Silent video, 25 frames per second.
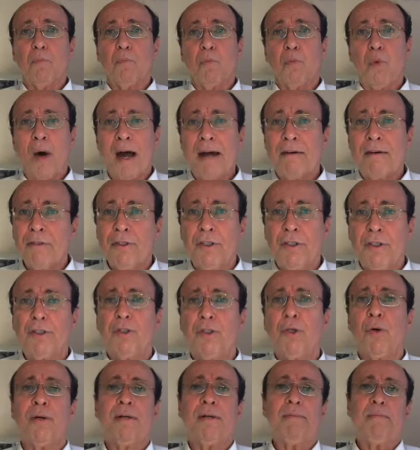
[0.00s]
why don't you
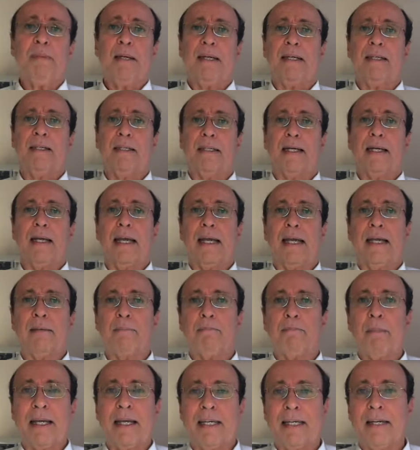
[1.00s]
join me in
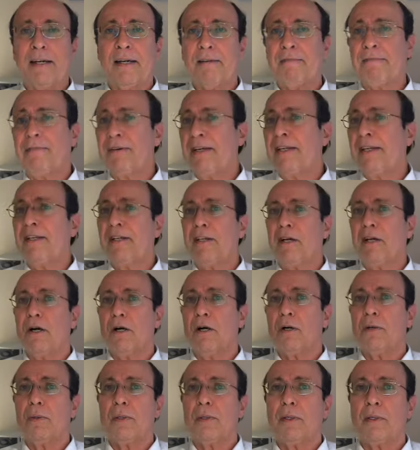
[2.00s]
making a
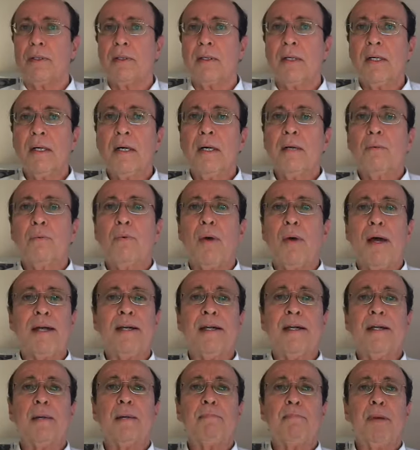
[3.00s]
video or
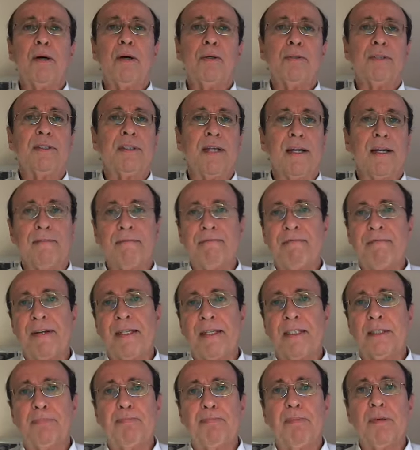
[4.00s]
writing a post on
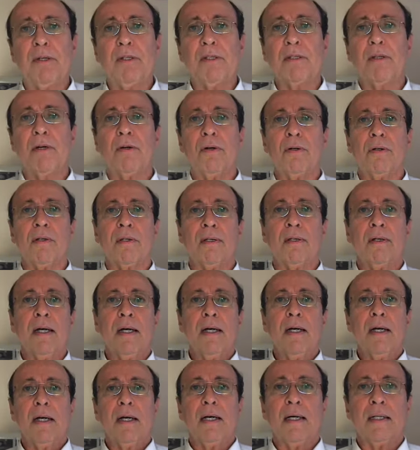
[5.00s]
Facebook or
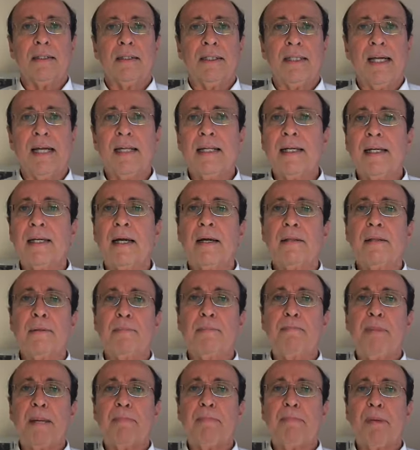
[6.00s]
telling other
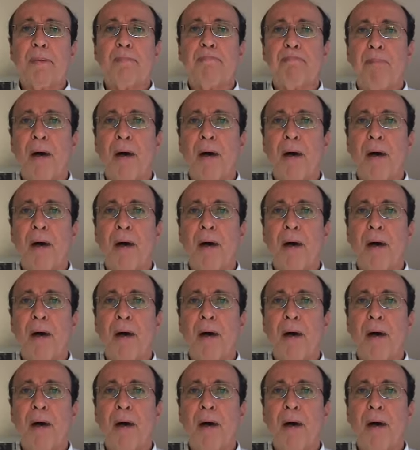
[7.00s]
people